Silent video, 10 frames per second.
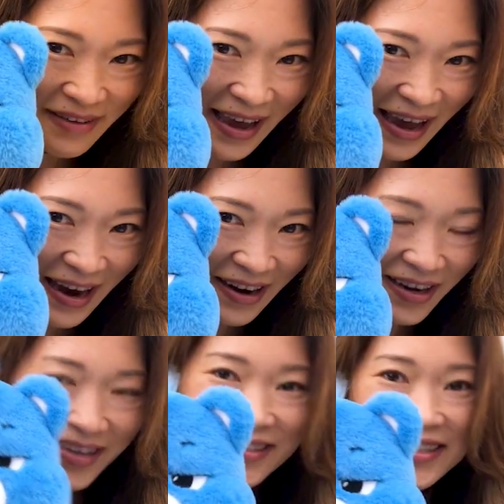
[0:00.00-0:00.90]

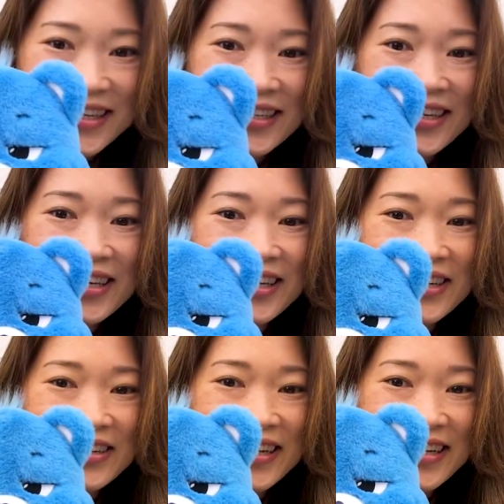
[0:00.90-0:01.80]
Bear isn't he the
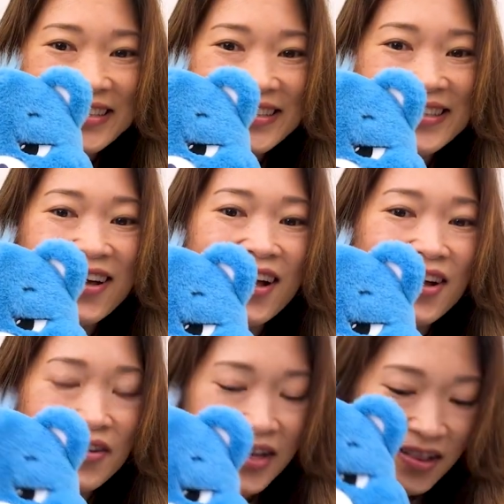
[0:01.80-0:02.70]
cutest?
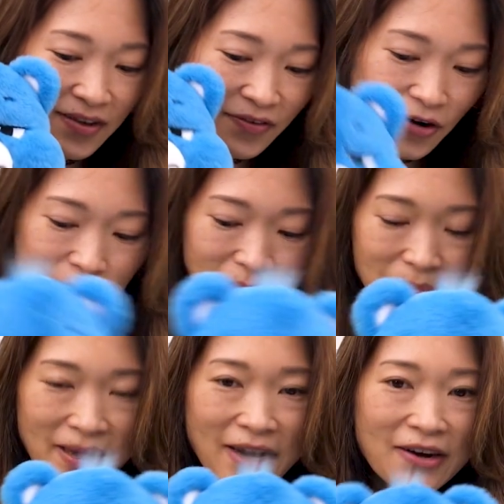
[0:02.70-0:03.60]
Oh, I love
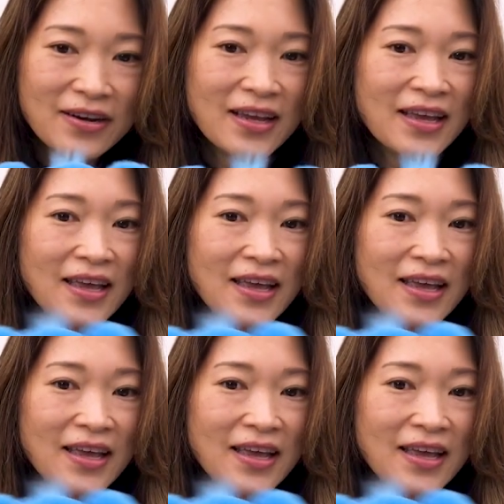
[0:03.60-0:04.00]
Grumpy Bear.